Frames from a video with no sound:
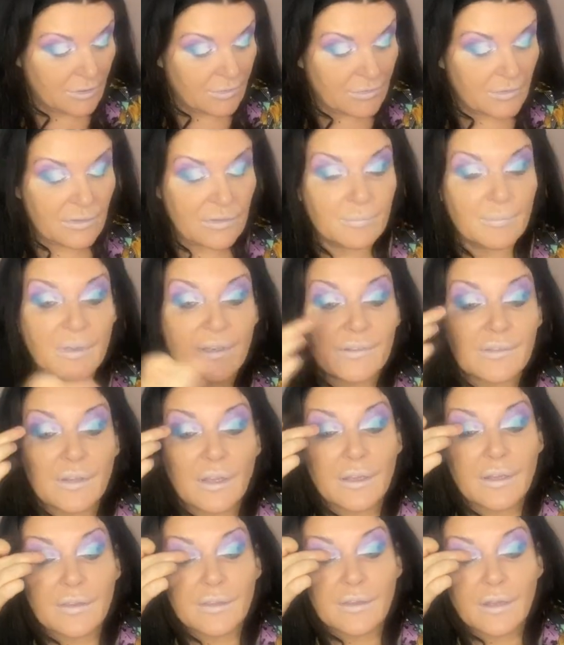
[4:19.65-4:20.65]
just mix
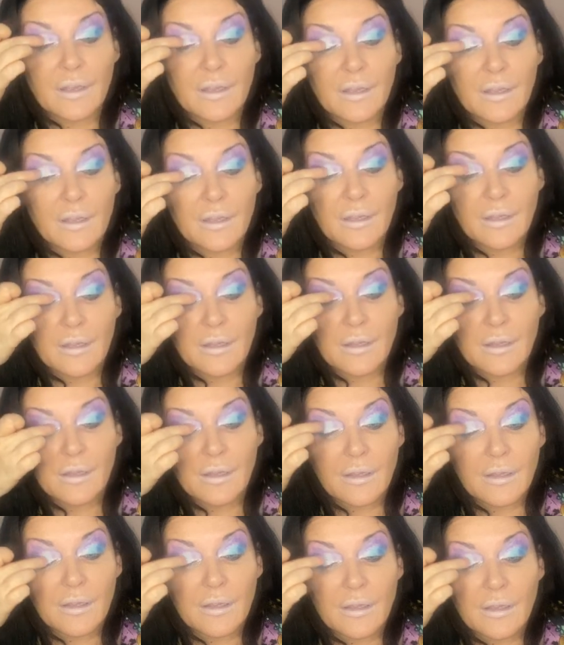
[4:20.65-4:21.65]
that in there,
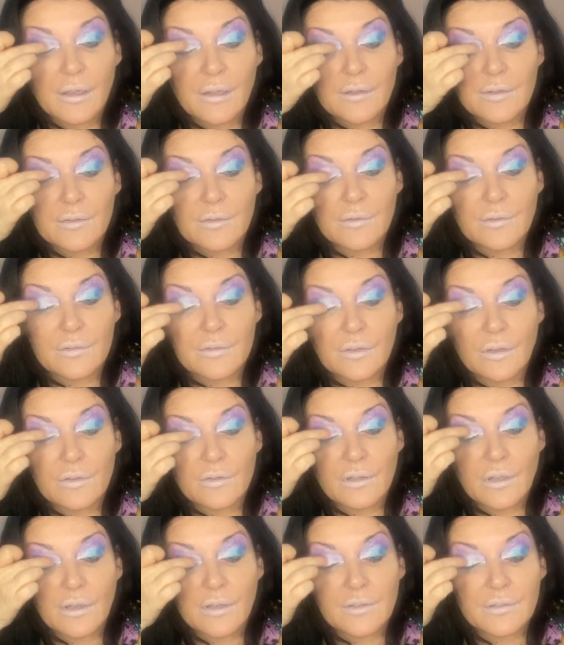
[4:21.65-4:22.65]
so it's got a
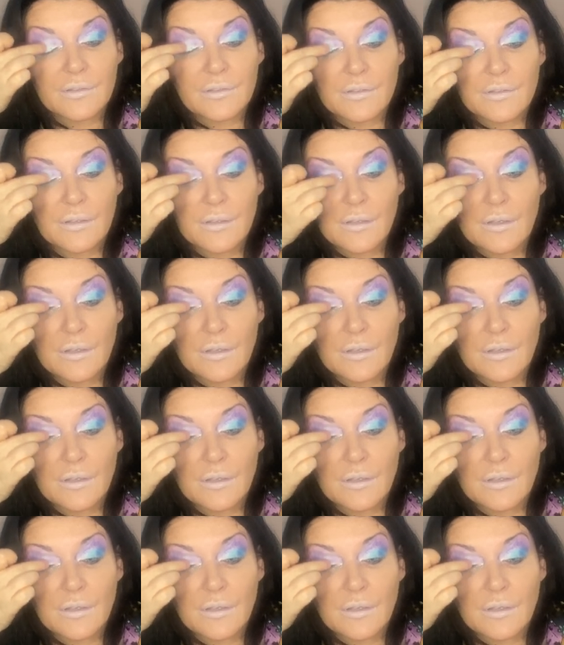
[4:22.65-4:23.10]
nice,